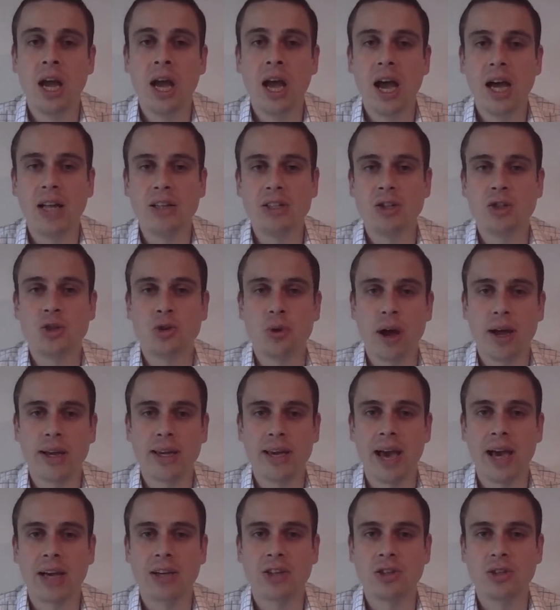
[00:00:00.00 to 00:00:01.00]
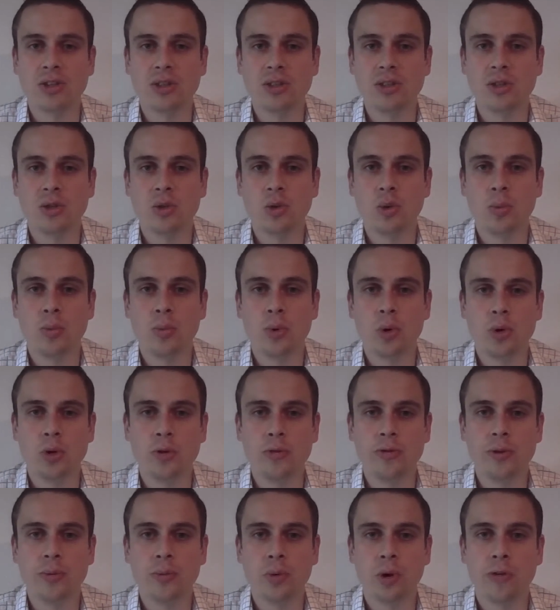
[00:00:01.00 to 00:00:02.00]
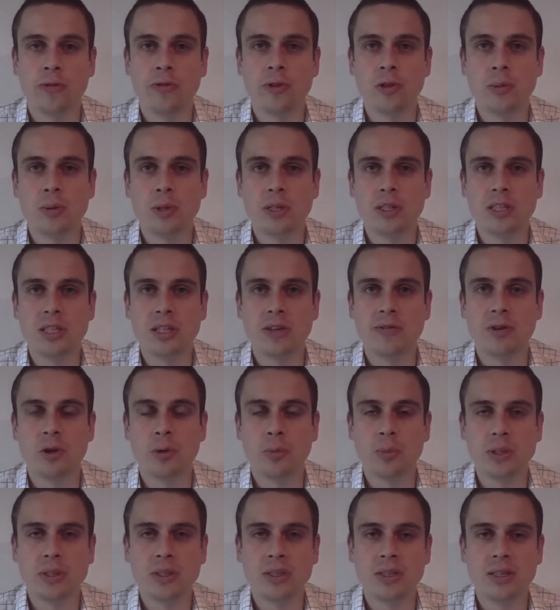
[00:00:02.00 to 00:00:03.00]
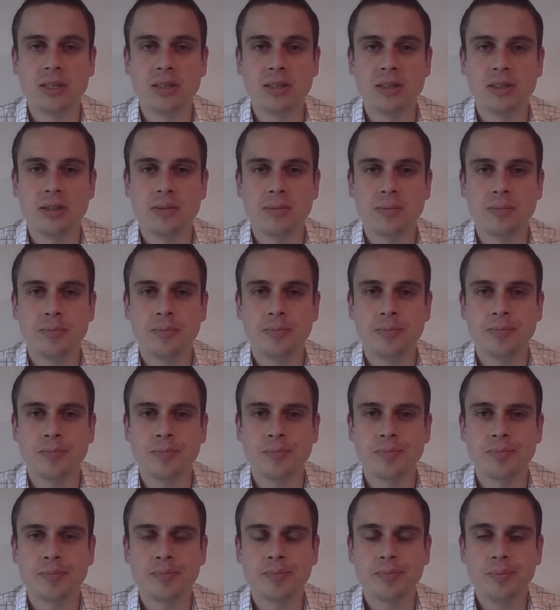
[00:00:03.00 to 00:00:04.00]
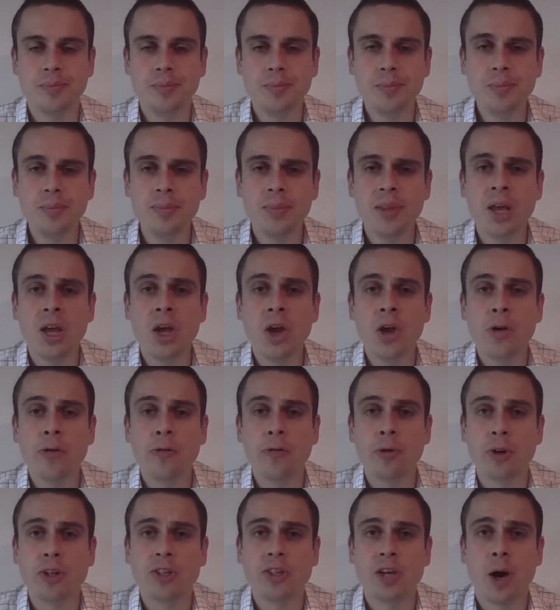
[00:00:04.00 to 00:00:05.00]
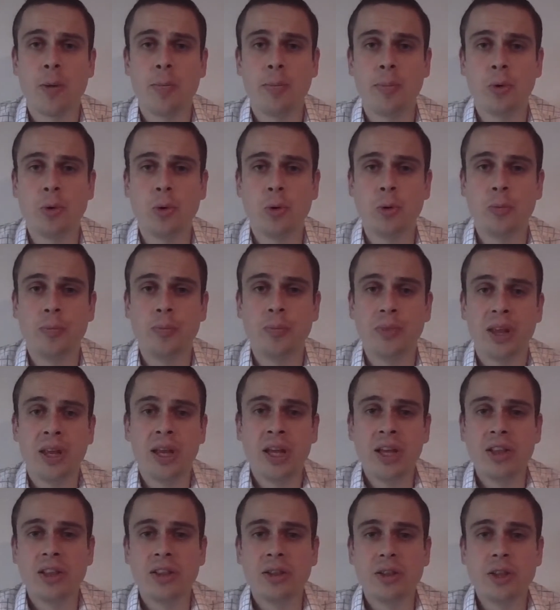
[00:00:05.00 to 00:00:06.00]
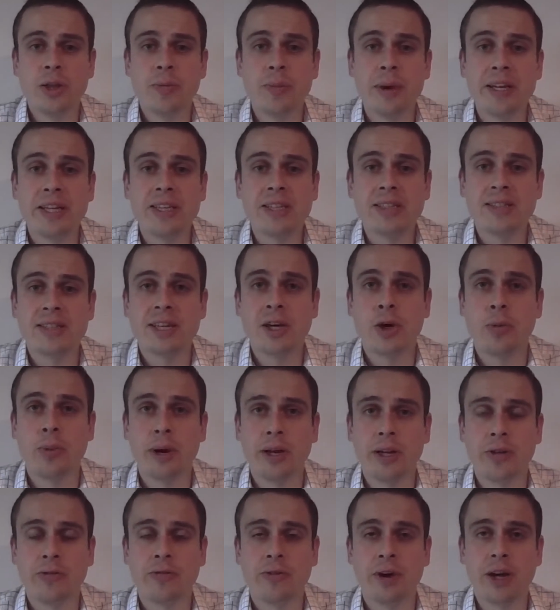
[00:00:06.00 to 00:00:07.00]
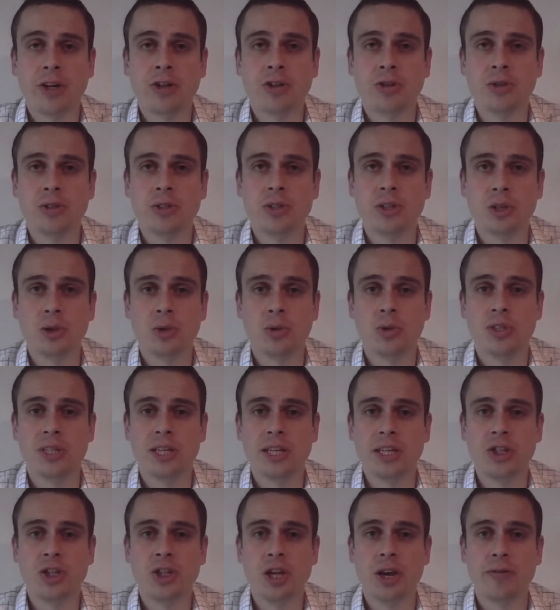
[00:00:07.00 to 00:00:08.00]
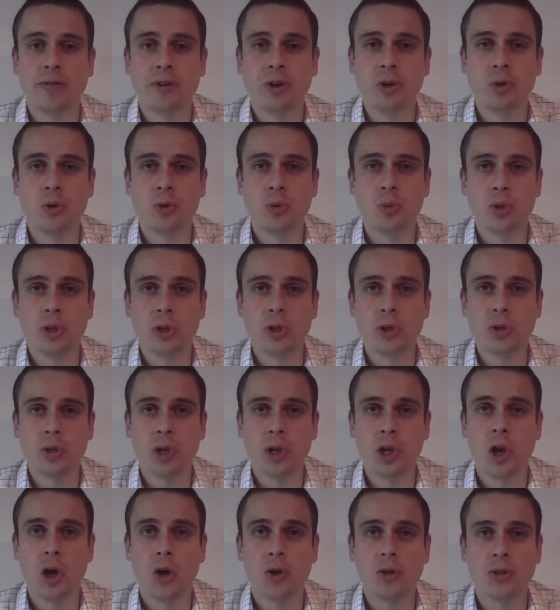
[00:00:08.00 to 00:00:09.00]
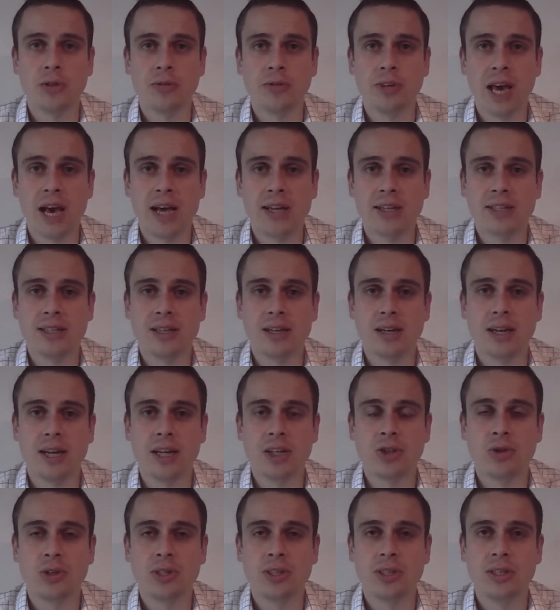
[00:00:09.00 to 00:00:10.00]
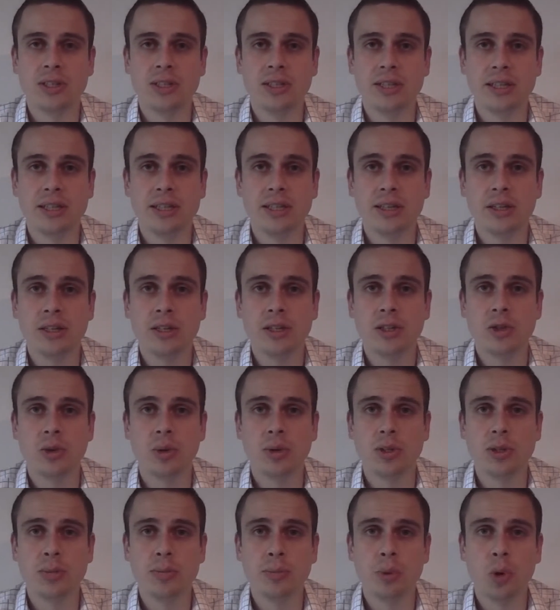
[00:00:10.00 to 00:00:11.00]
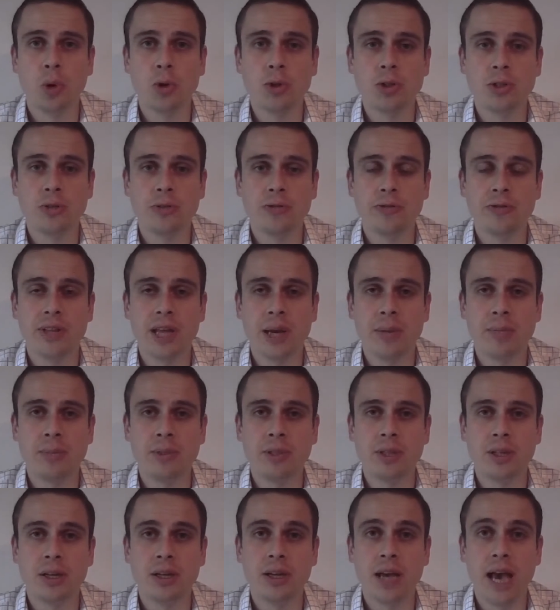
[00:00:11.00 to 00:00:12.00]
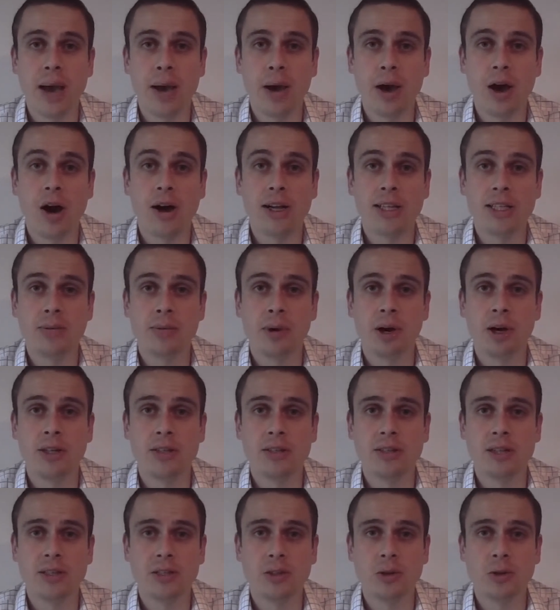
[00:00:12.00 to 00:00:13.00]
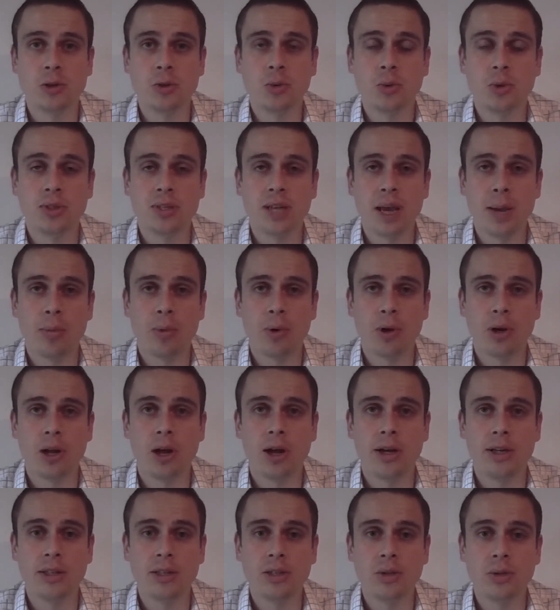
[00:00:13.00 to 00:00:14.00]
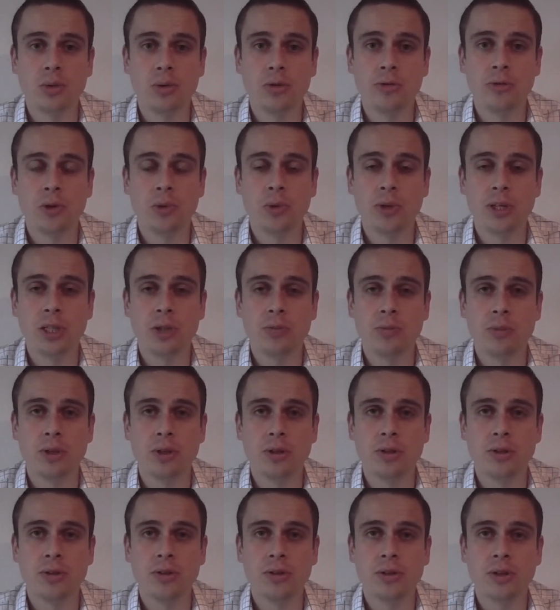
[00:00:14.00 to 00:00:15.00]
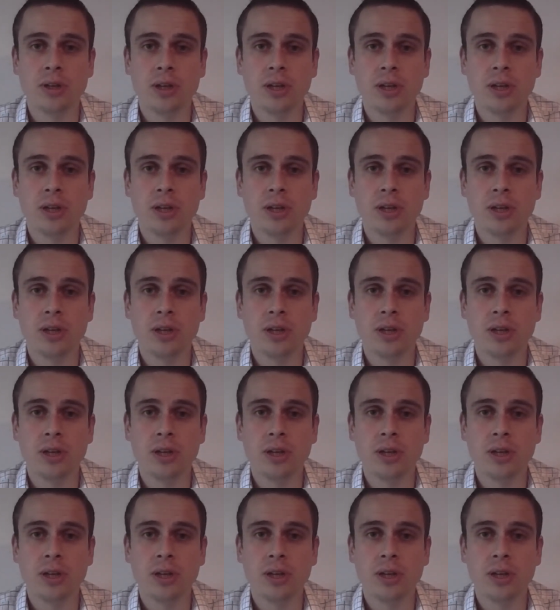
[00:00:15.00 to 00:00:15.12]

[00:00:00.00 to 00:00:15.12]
and to track actions to improve the profitability of your business. For example, the many steel manufacturers that you'll see in Sheffield will use a lot of gas and electricity, so it's important for them to itemise this onto a separate line to review each month,